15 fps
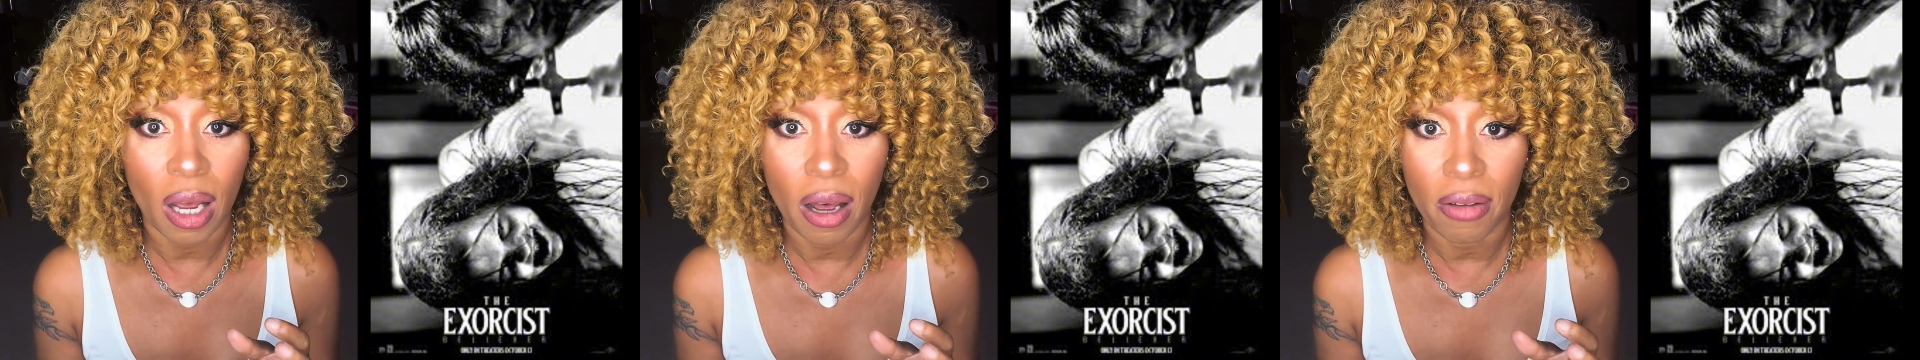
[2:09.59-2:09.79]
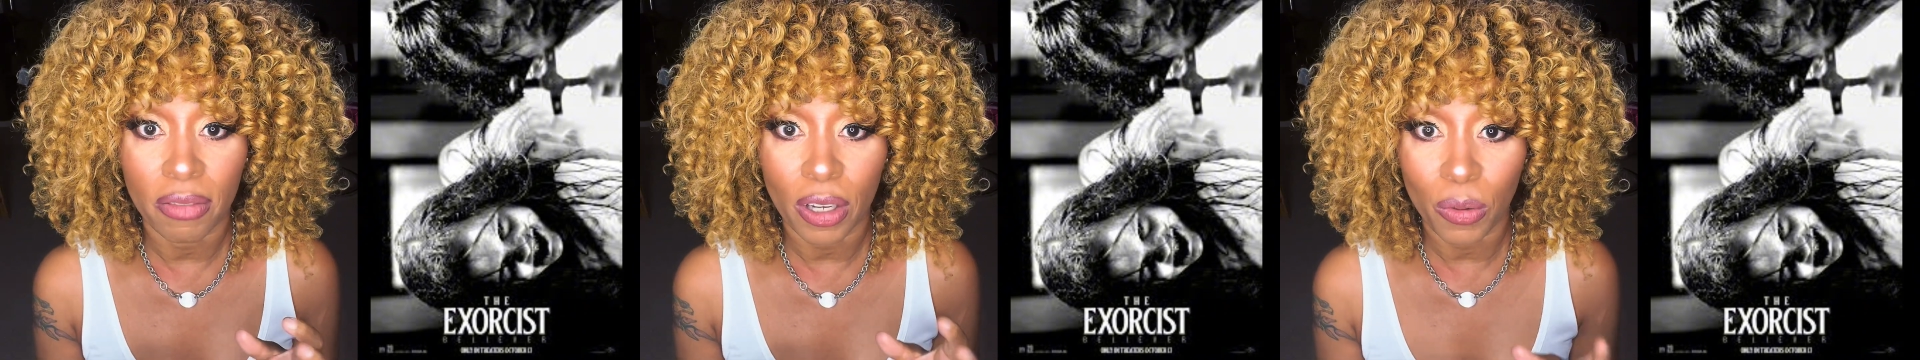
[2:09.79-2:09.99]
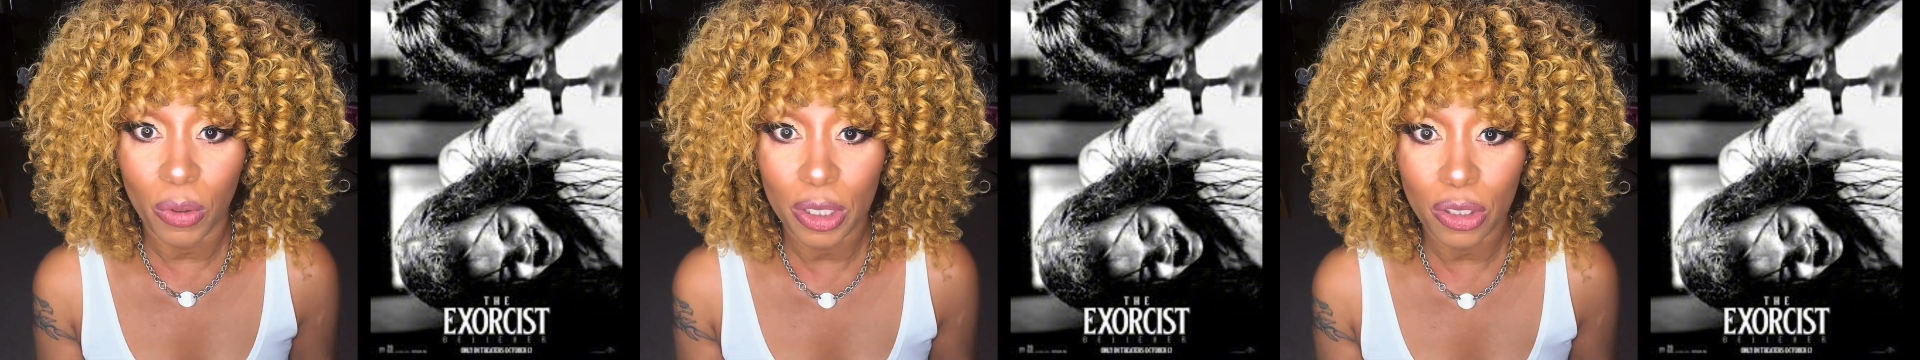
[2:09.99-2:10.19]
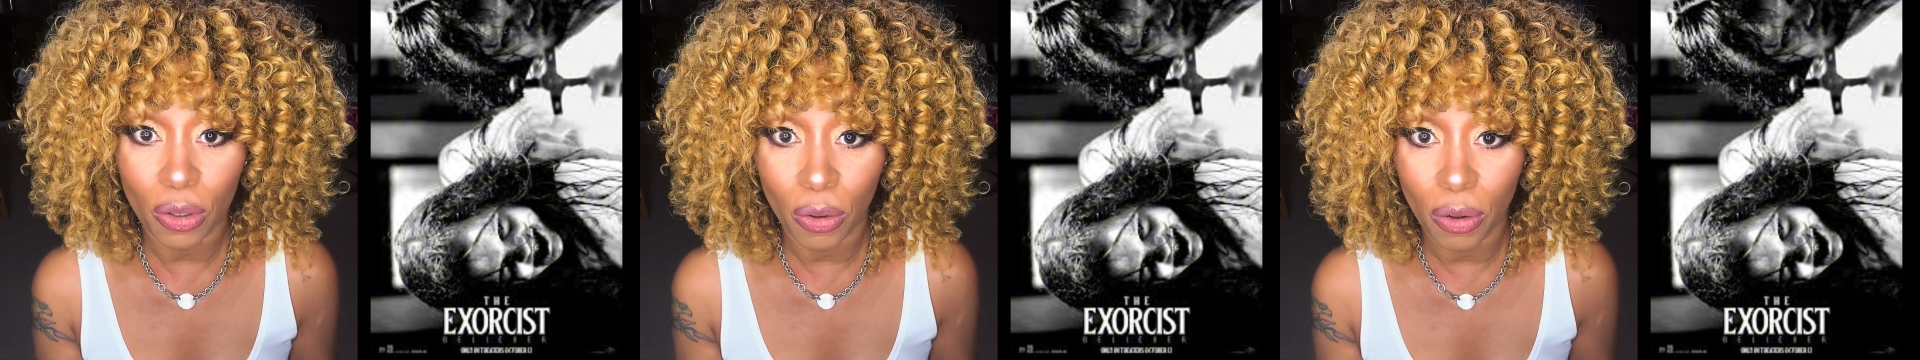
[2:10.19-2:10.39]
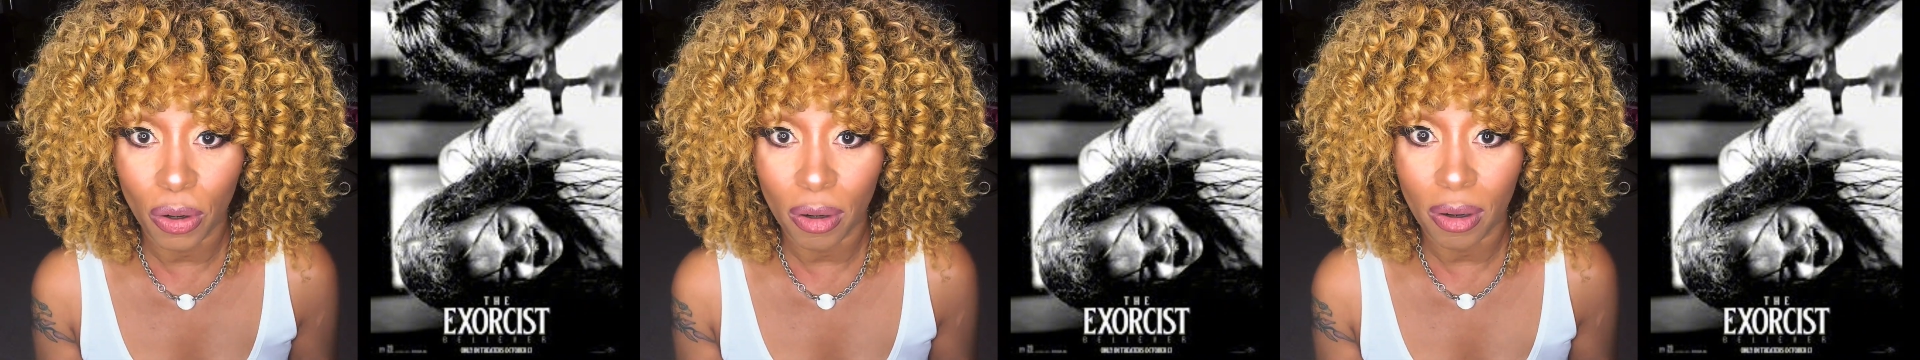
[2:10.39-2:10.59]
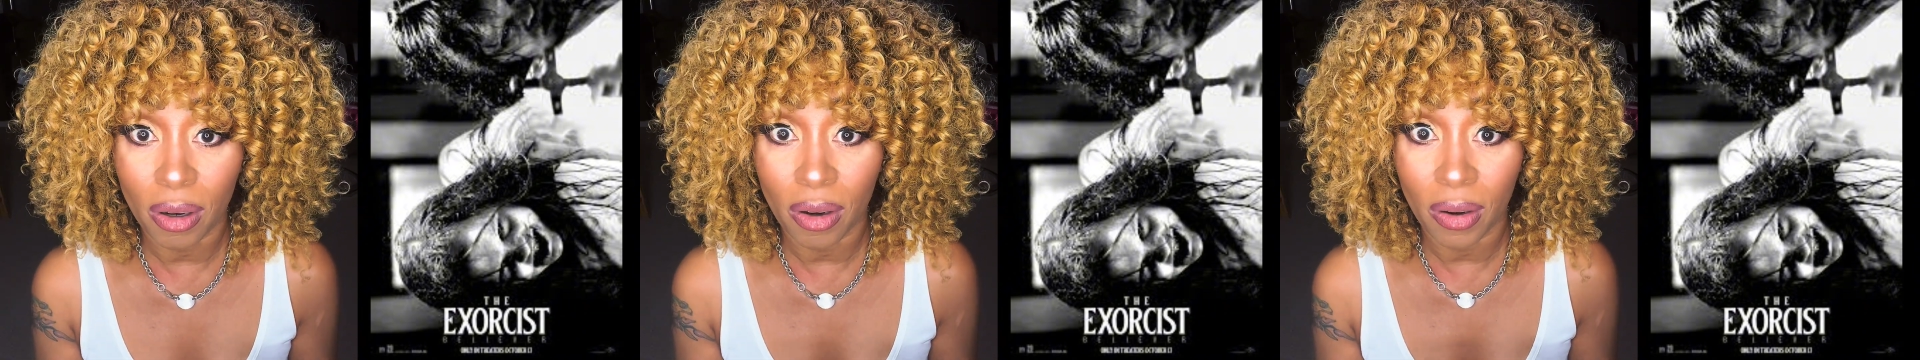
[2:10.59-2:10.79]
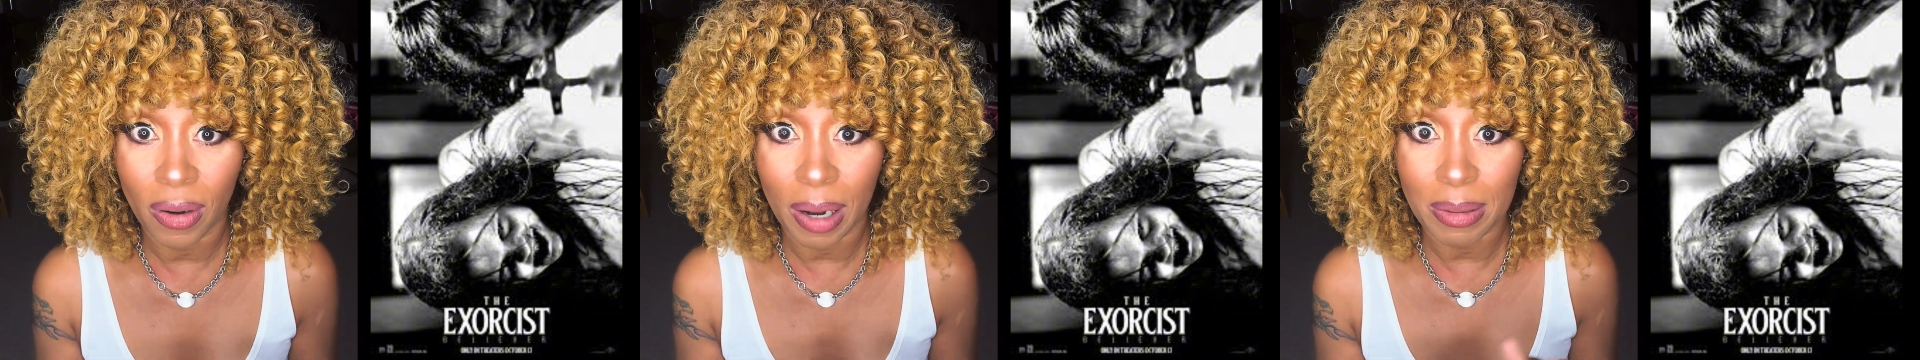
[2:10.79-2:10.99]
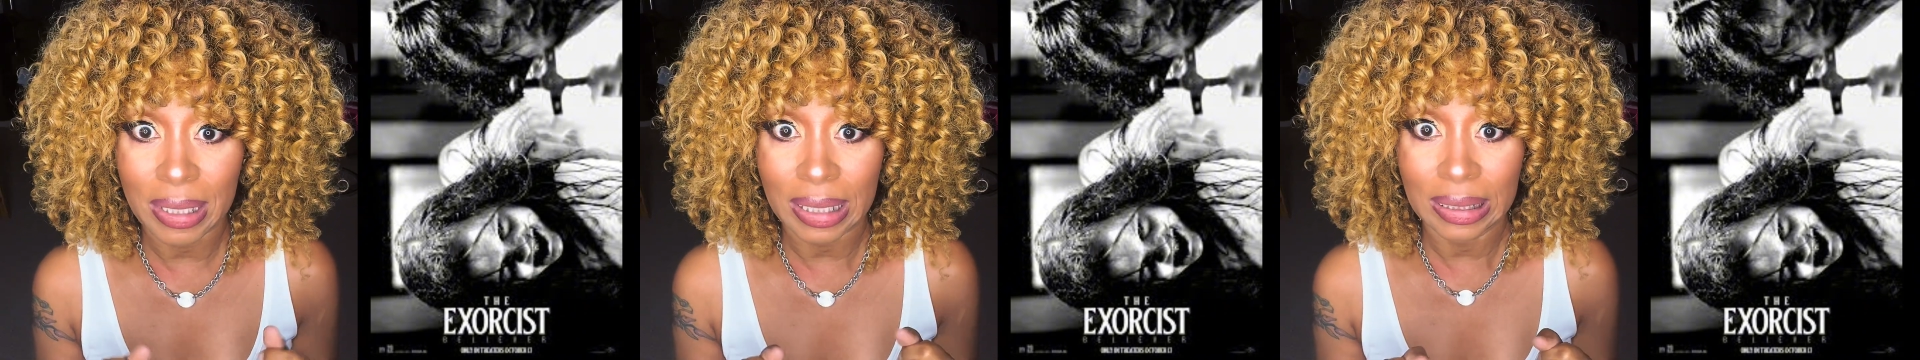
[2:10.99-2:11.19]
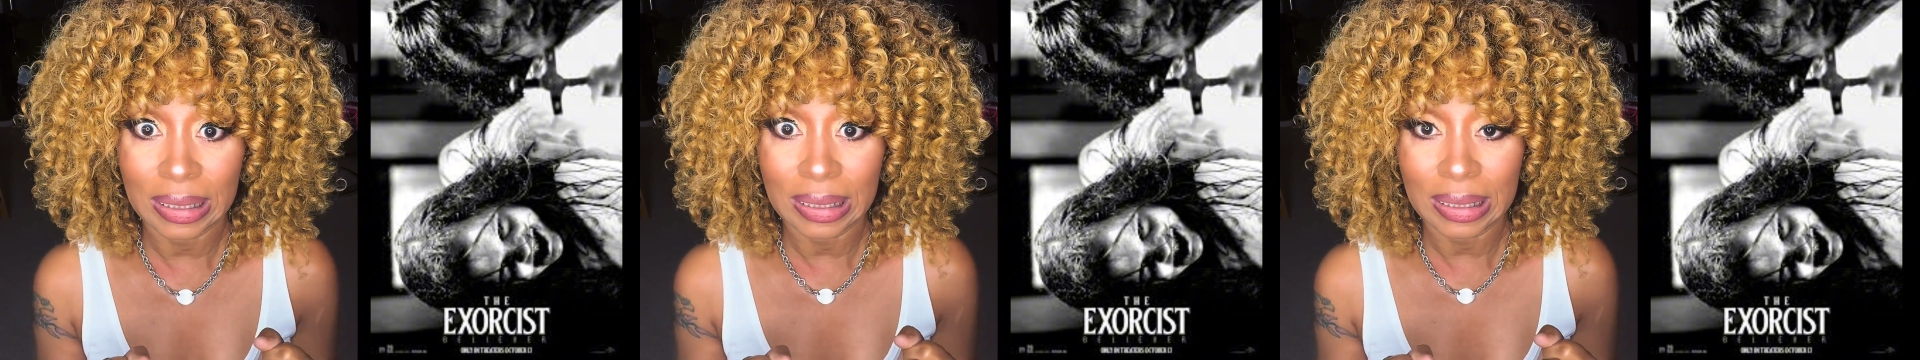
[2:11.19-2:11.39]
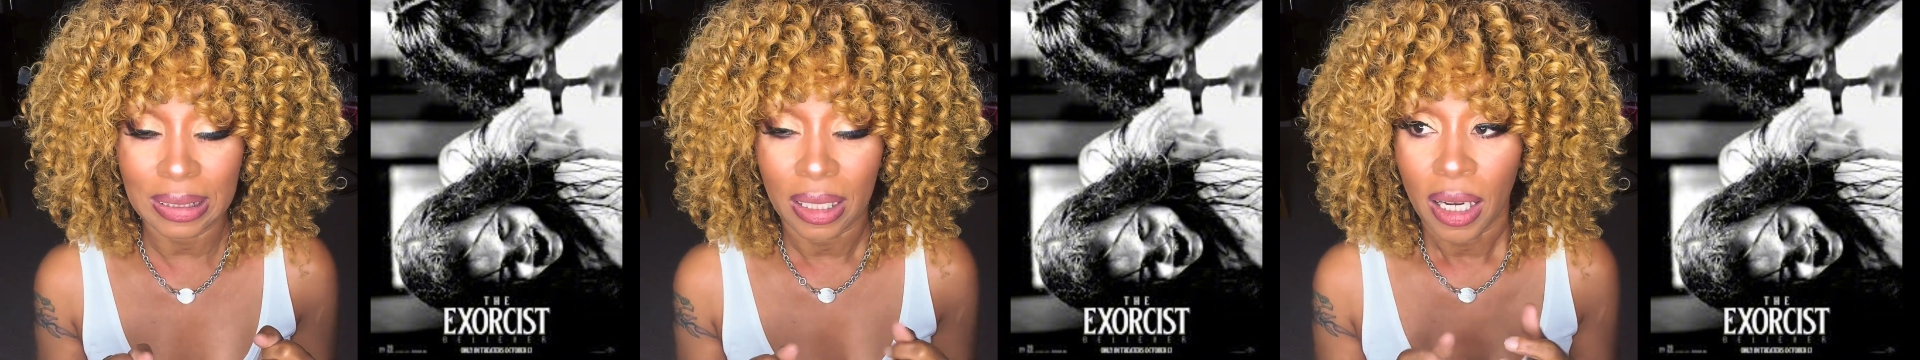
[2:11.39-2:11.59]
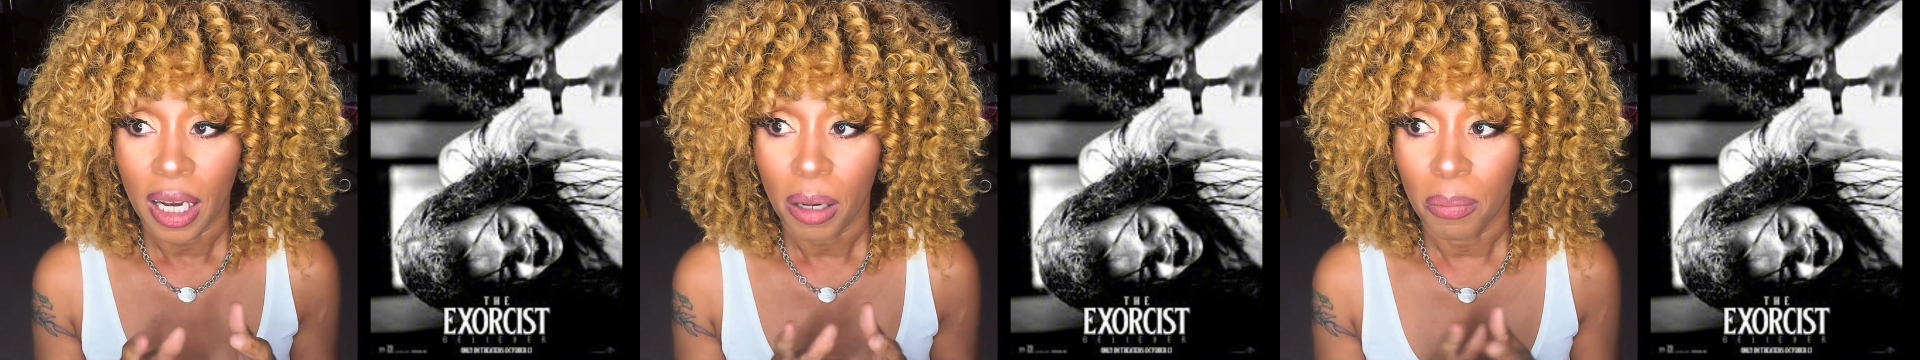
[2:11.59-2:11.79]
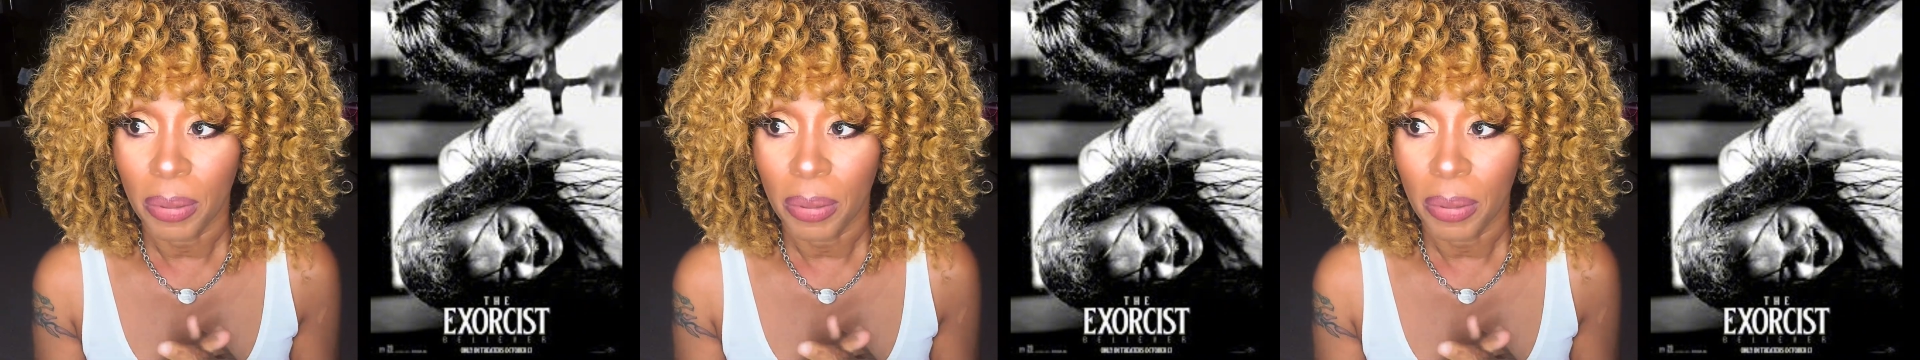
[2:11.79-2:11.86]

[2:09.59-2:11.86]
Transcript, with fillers: of the original girl, I was like, oh,